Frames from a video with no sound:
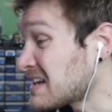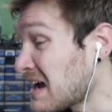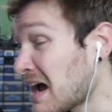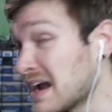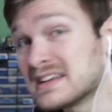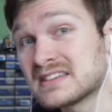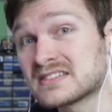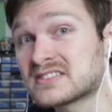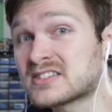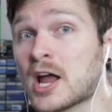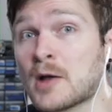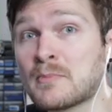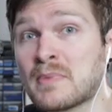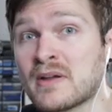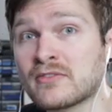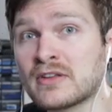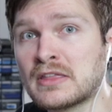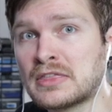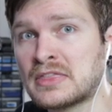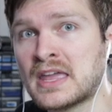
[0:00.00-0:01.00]
kind of stop
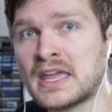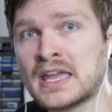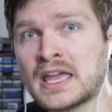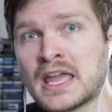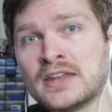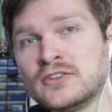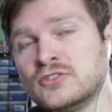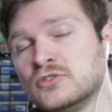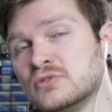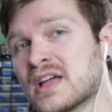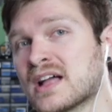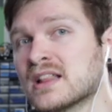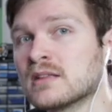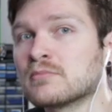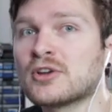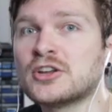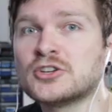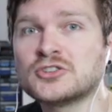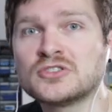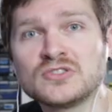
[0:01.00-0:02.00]
everything and do
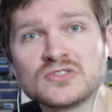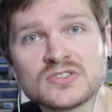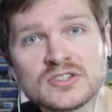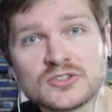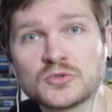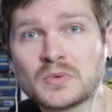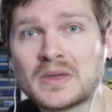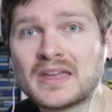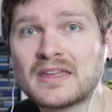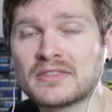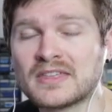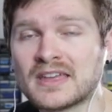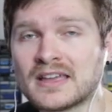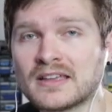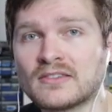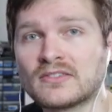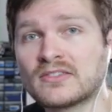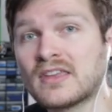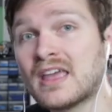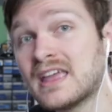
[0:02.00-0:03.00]
calibrations and tweak
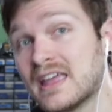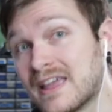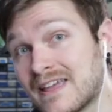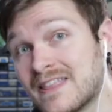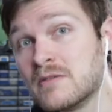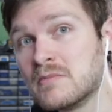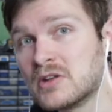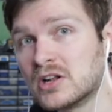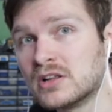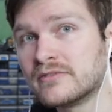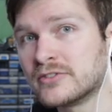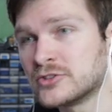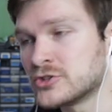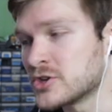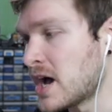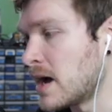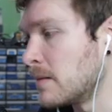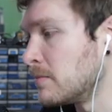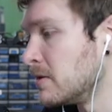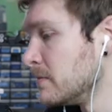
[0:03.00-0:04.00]
things in the middle of a
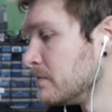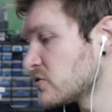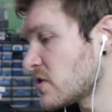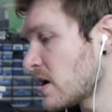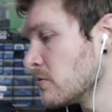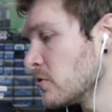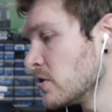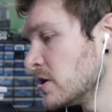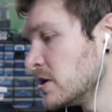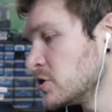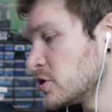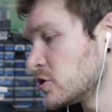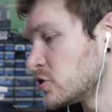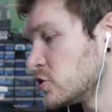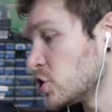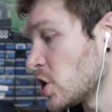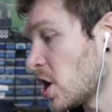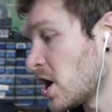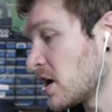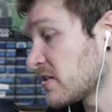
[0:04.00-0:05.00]
job. So I'm going to just
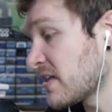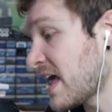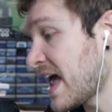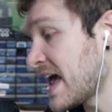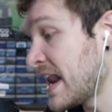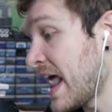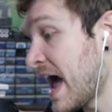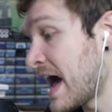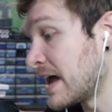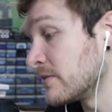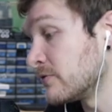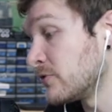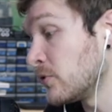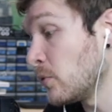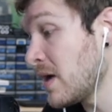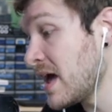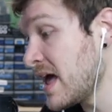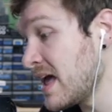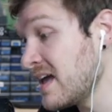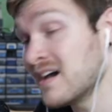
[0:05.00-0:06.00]
jog the head out of the
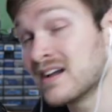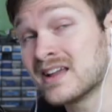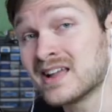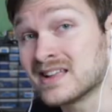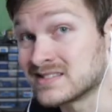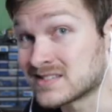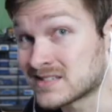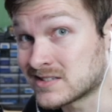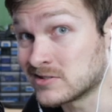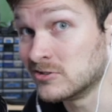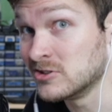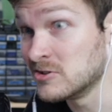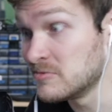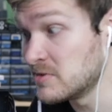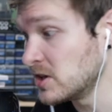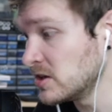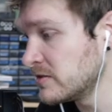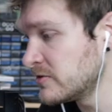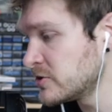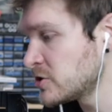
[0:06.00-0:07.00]
way, again, still in the middle of a